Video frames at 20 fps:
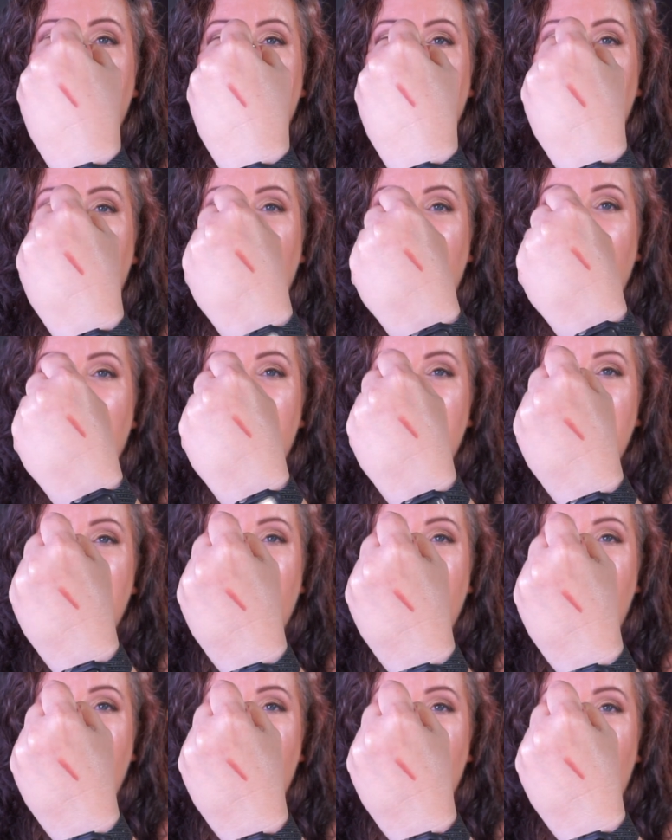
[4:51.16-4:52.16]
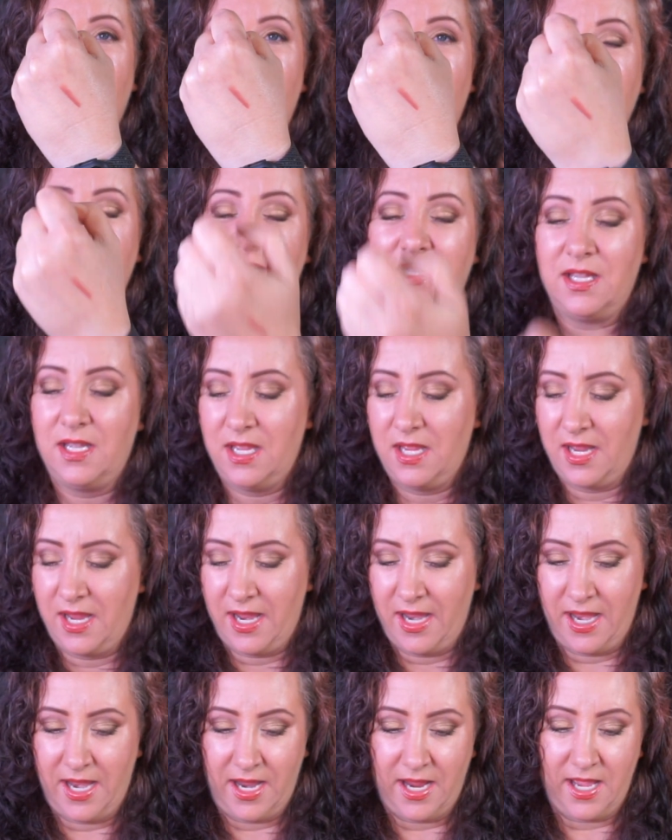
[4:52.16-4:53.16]
Looks like that.
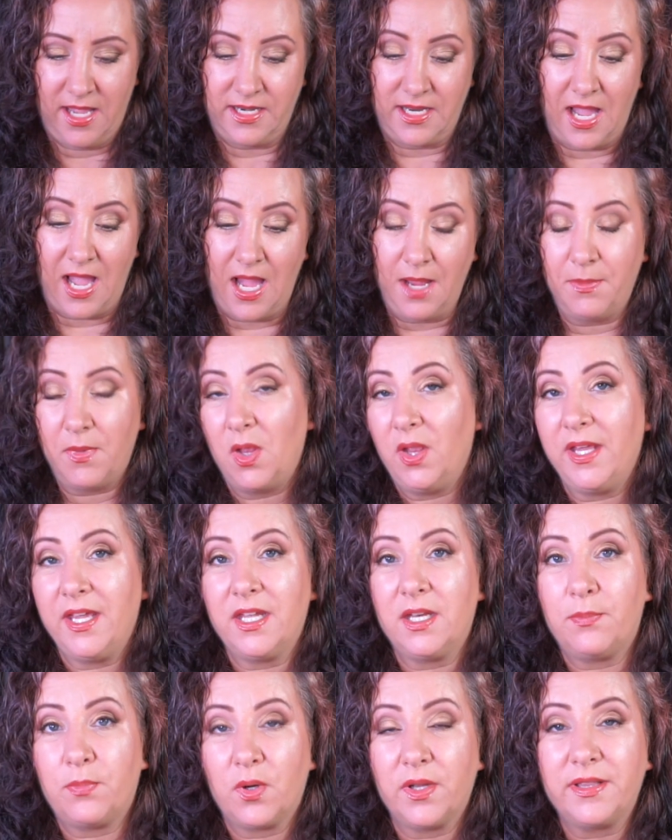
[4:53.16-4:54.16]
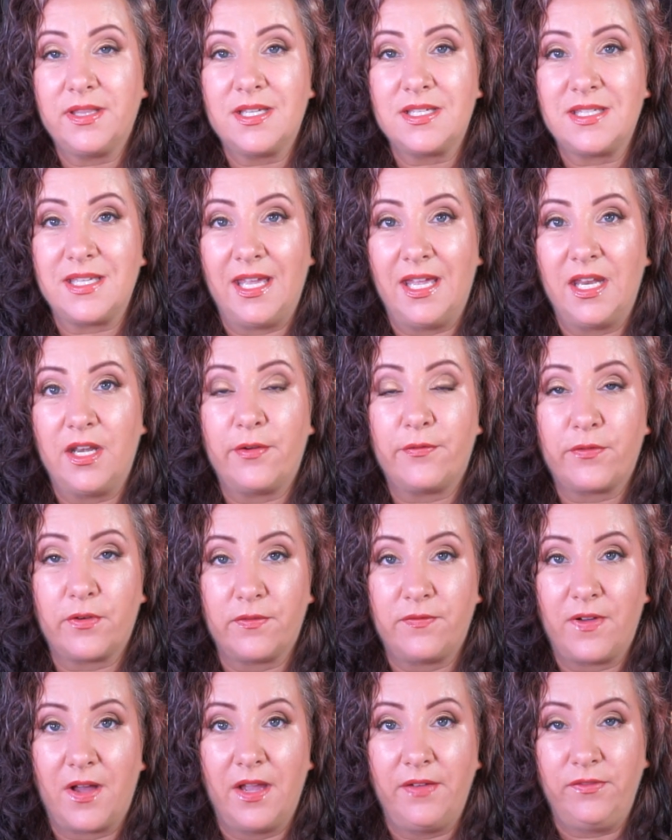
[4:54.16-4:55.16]
And I'm only going to bring this in for
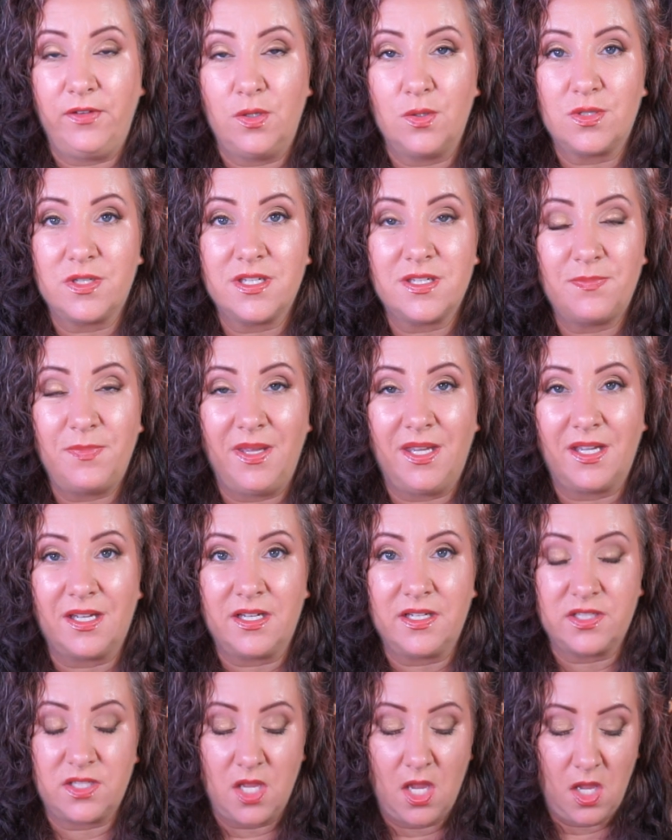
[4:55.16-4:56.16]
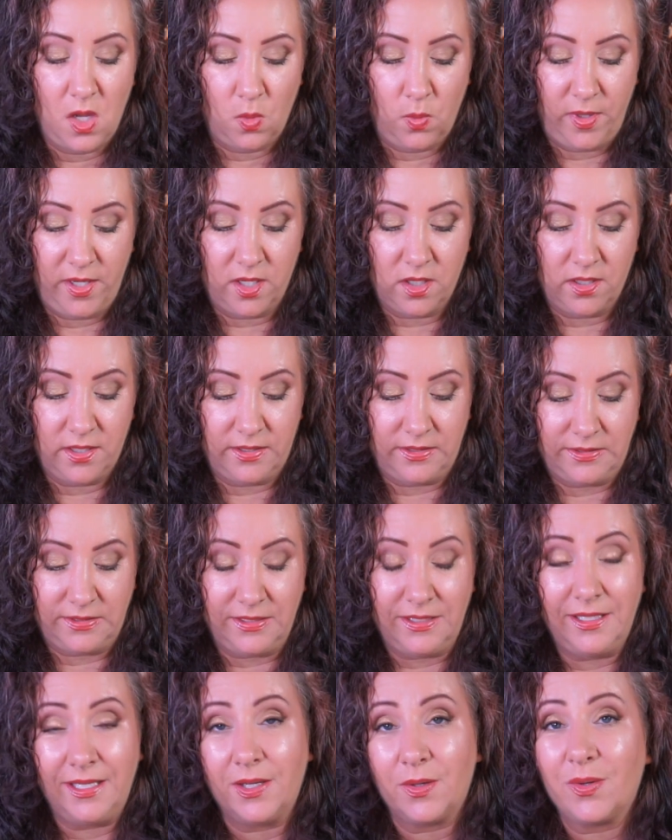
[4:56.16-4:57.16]
five uses because we are
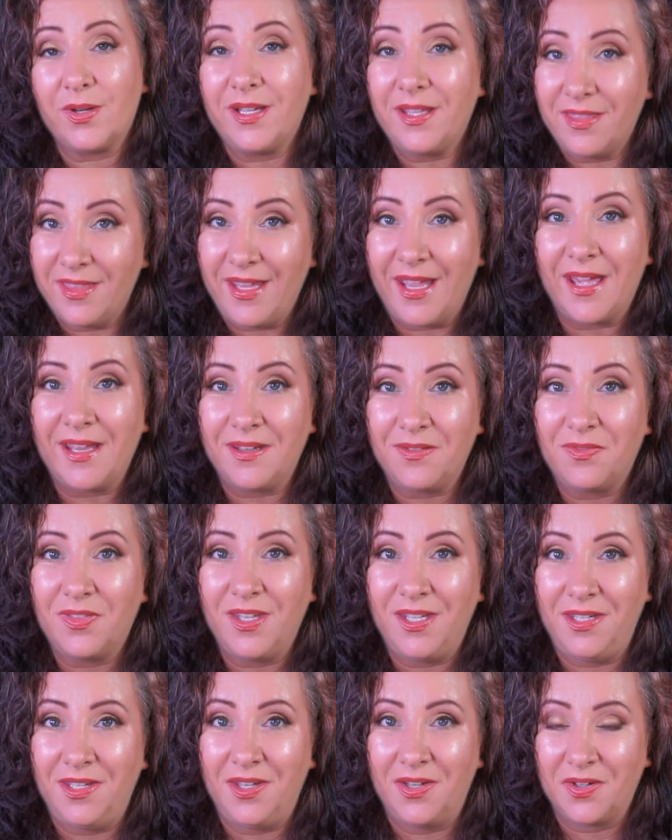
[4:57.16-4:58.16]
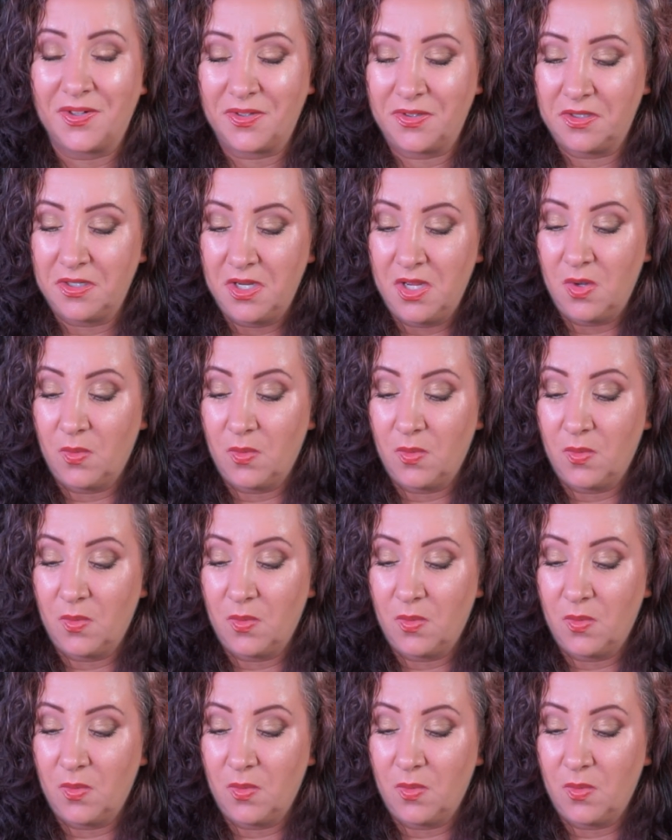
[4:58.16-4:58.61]
nearing the end of the year.